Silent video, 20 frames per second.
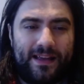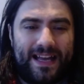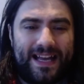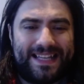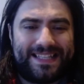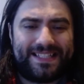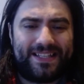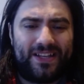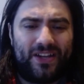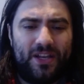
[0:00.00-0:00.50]

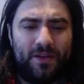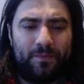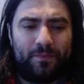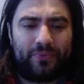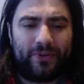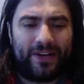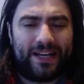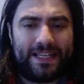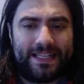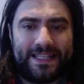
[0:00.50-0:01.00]
As I
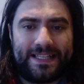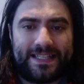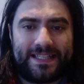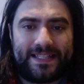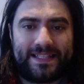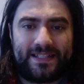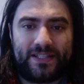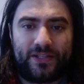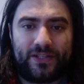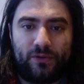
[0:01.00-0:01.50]
bring this
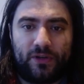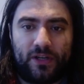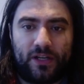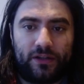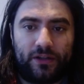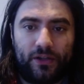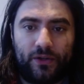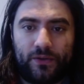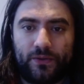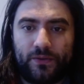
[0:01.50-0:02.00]
to a
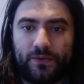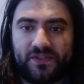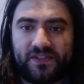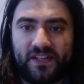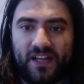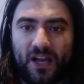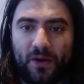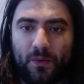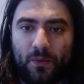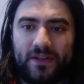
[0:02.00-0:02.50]
close,
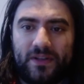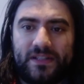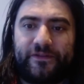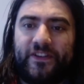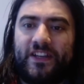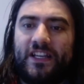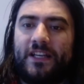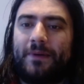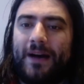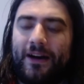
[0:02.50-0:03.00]
I wanted to
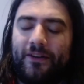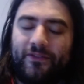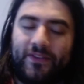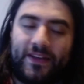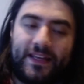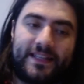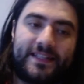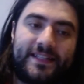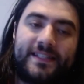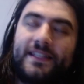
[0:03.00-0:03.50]
think about
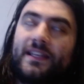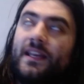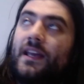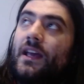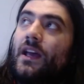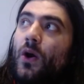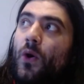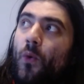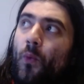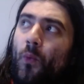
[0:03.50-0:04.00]
this.
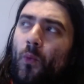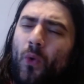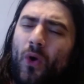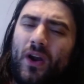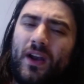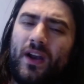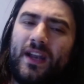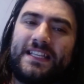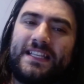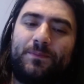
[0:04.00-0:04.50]

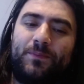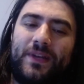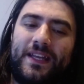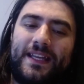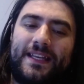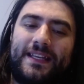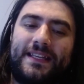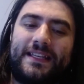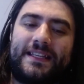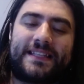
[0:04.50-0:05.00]
What is
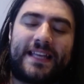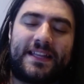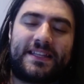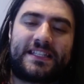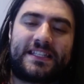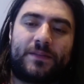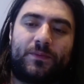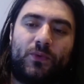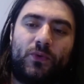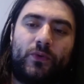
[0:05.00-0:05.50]
being
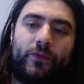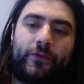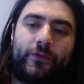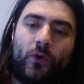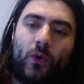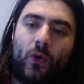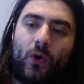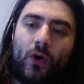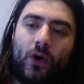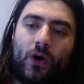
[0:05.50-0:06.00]
sensible
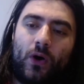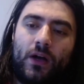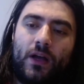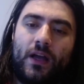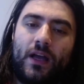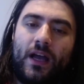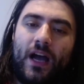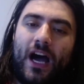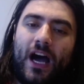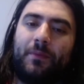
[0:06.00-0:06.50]
for?
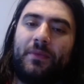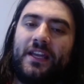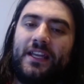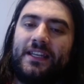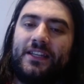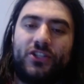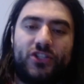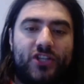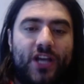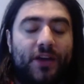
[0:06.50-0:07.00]
I mean,
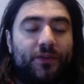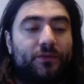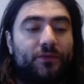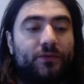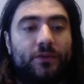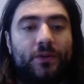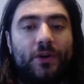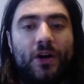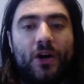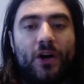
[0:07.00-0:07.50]
in
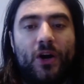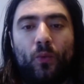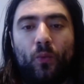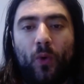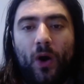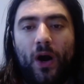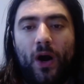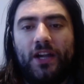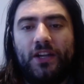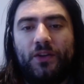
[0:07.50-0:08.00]
general.
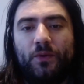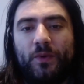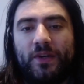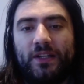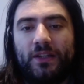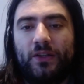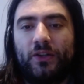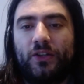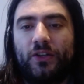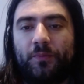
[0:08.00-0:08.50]
Why do we
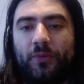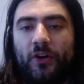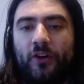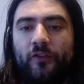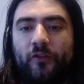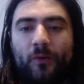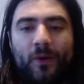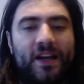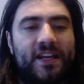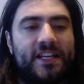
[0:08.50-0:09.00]
look
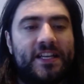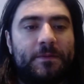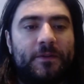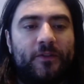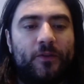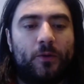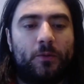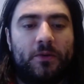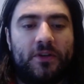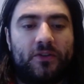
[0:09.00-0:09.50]
both ways
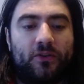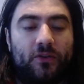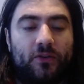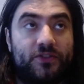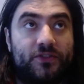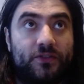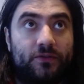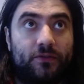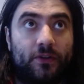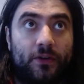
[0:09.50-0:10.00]
before we cross
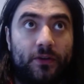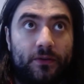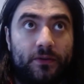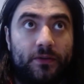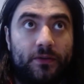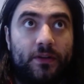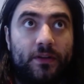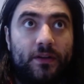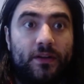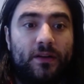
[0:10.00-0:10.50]
the road?
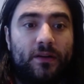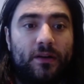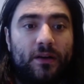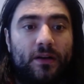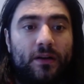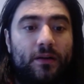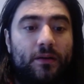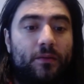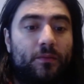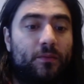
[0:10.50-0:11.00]

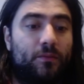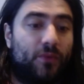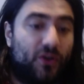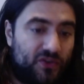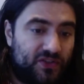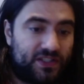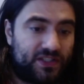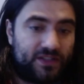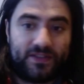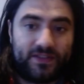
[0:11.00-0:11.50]

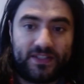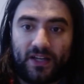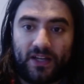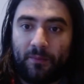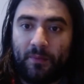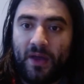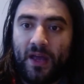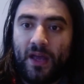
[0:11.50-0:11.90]
Most of the time.